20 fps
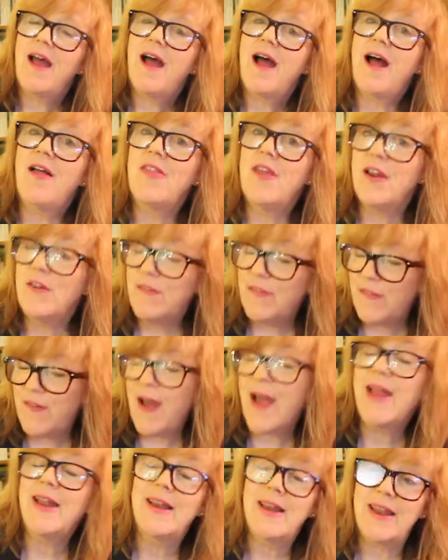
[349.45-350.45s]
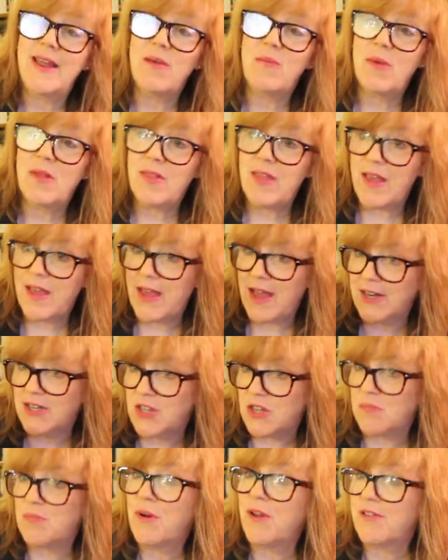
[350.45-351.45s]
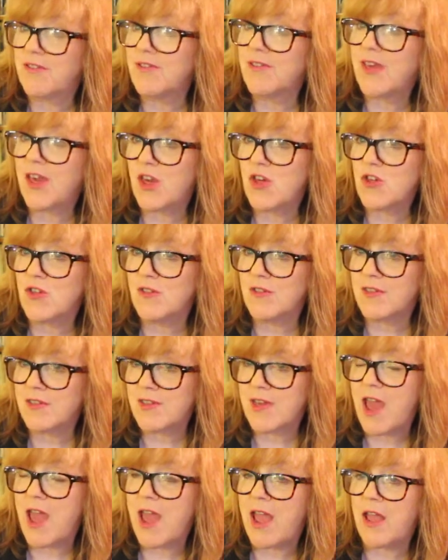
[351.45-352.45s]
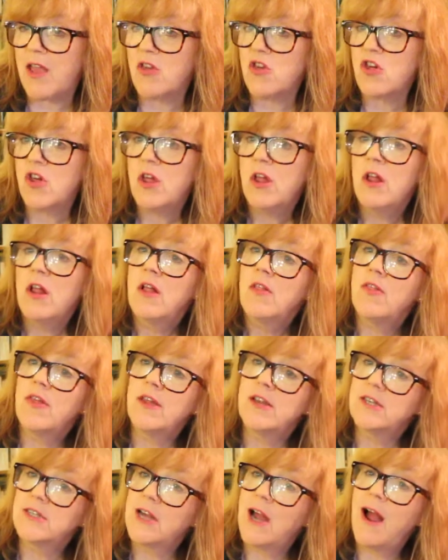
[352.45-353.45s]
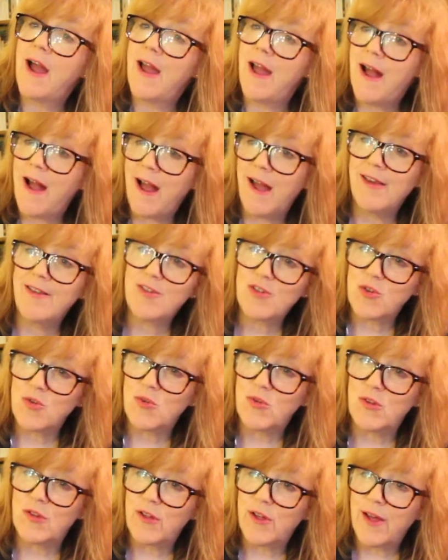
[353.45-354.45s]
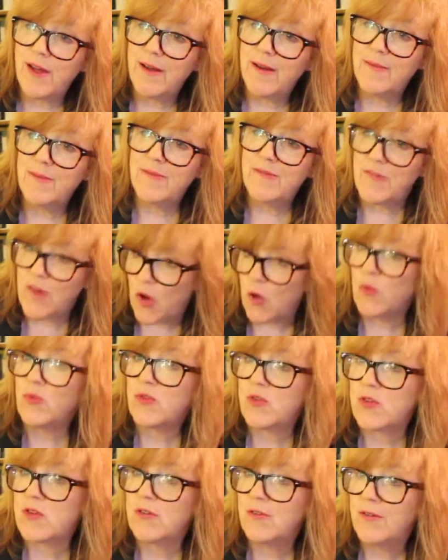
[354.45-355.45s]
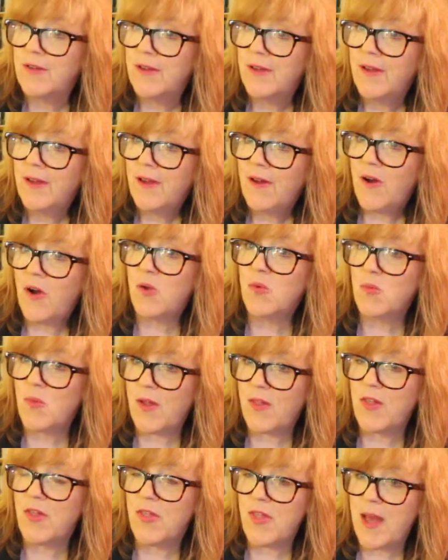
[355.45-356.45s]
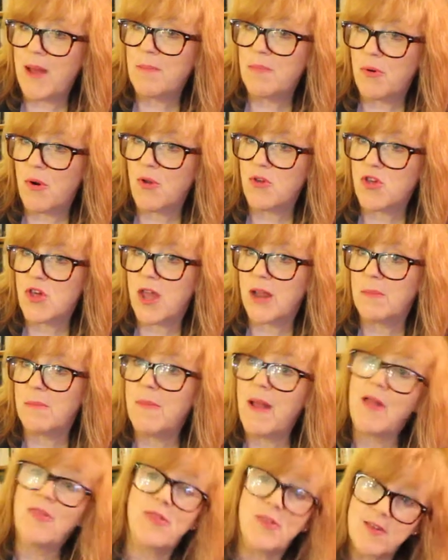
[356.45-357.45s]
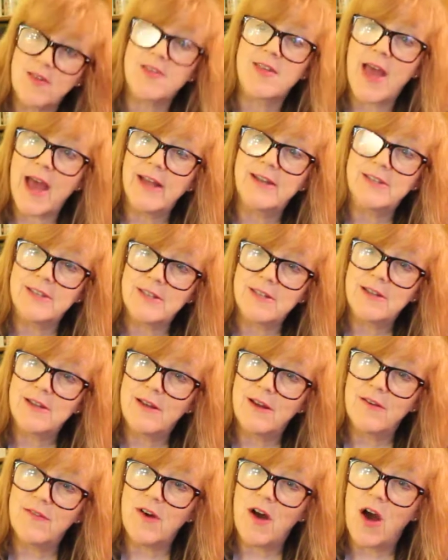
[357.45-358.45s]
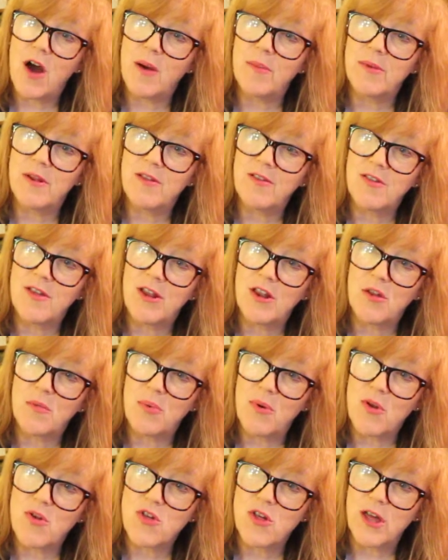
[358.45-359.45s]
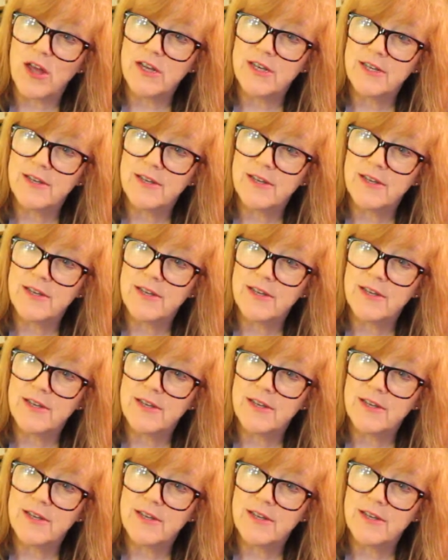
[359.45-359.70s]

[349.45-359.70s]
And then finally, when they get to the presentation stage, the entire high school votes on whether that project met the standard of a Harmony Senior project.